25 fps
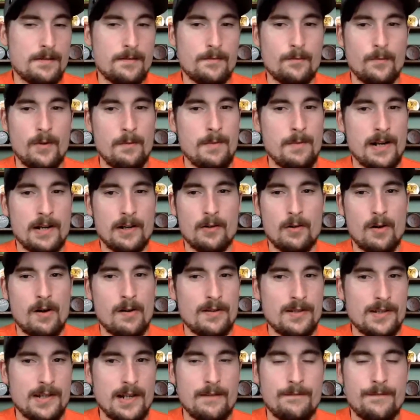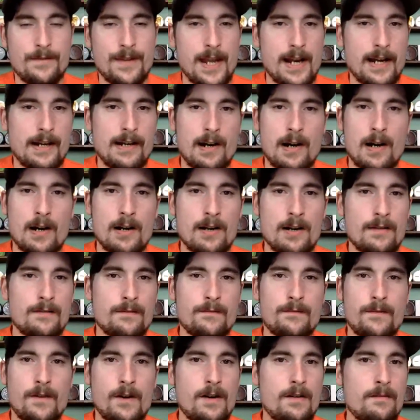We've been growing stuff in that
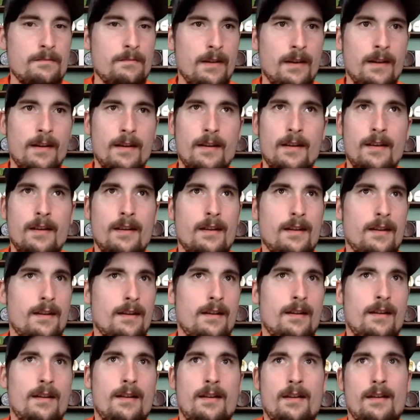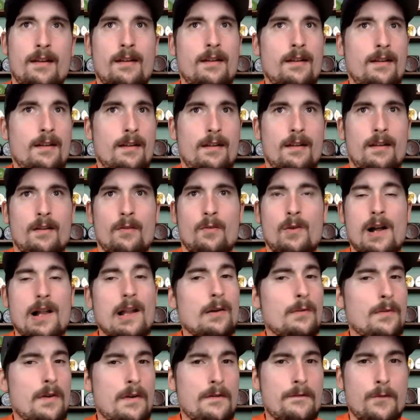garden for
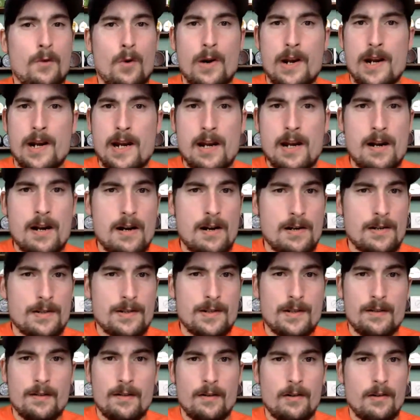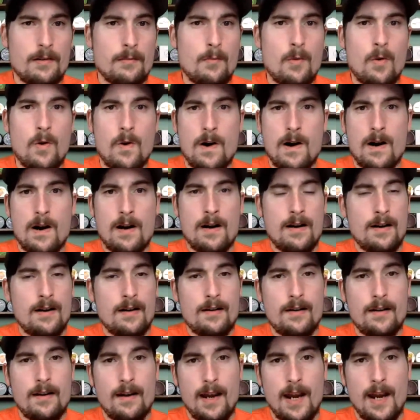well over 40 years or more,
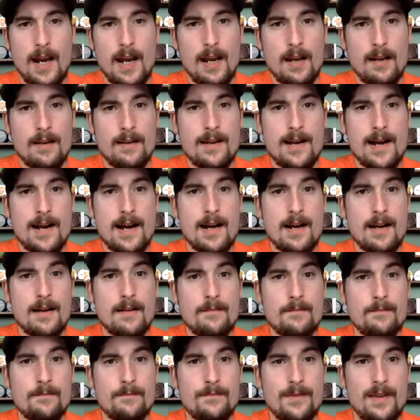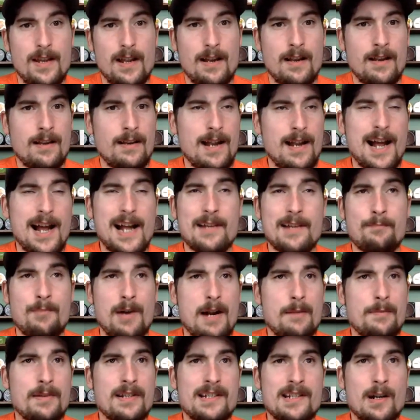and yeah, I'd
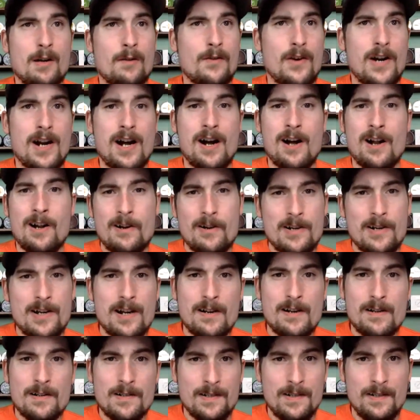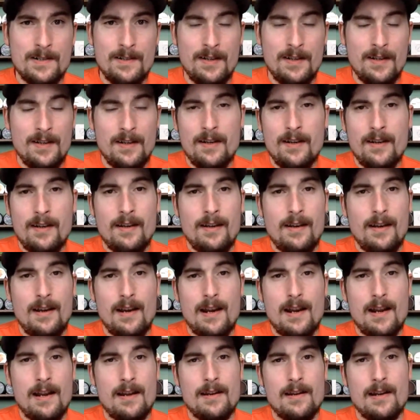probably say over 100 years.
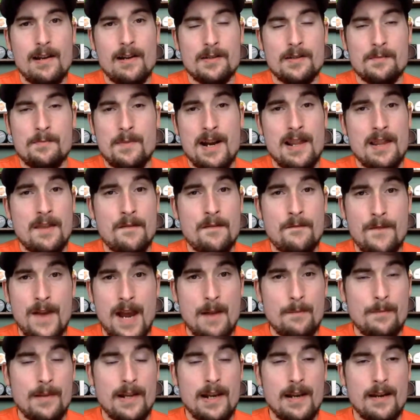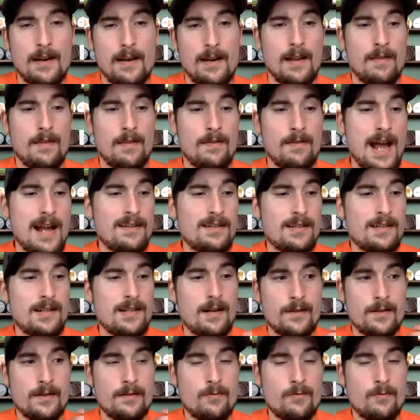And it's been in the family, and that stuff is